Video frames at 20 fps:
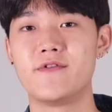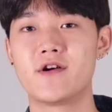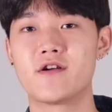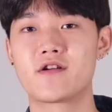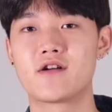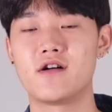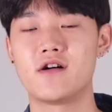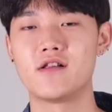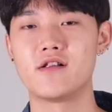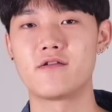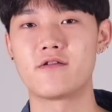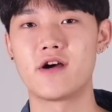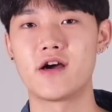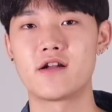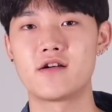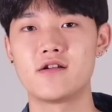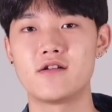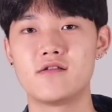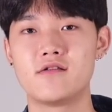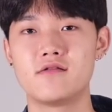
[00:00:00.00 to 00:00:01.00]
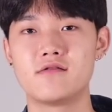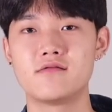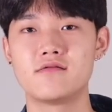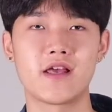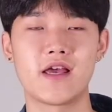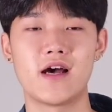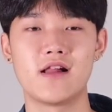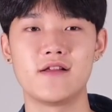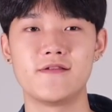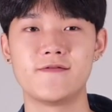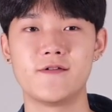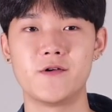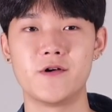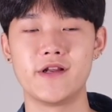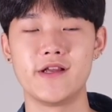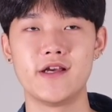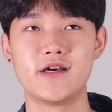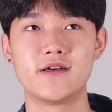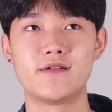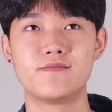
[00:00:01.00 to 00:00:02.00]
Colorado,
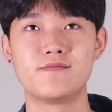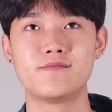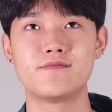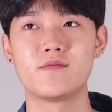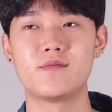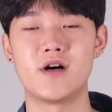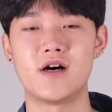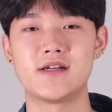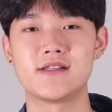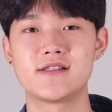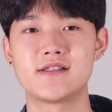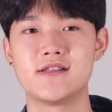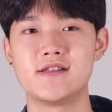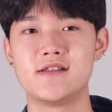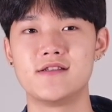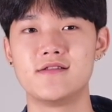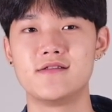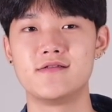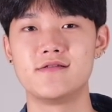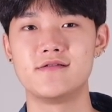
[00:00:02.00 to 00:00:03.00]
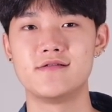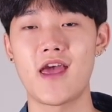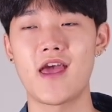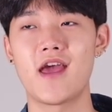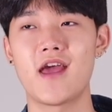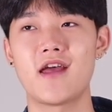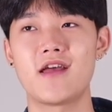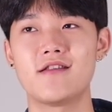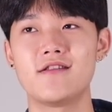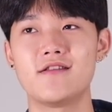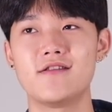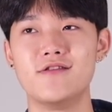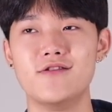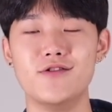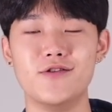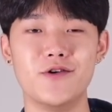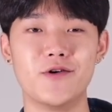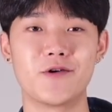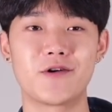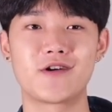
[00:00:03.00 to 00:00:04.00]
California, Boston, and
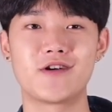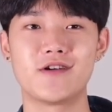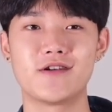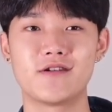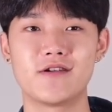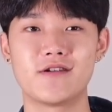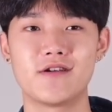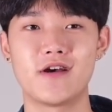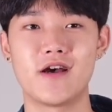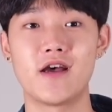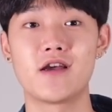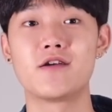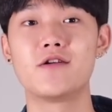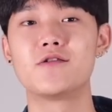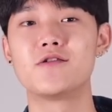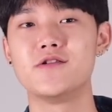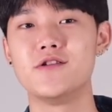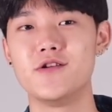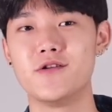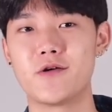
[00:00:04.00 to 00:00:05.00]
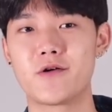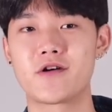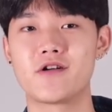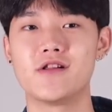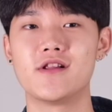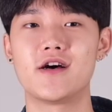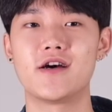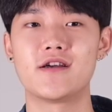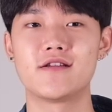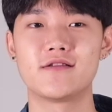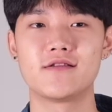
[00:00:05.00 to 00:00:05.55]
New York. I go to New York a lot.